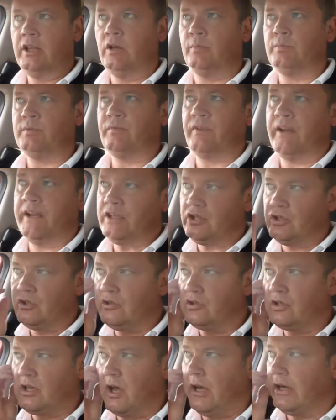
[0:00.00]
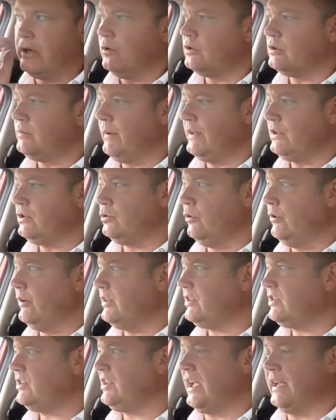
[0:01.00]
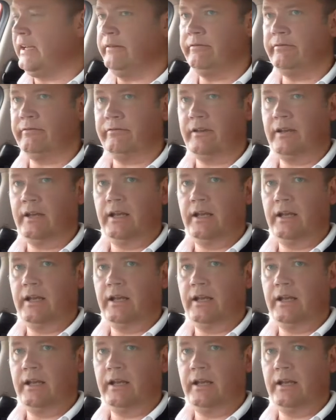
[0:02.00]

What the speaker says: The observations going on to make sure it's safe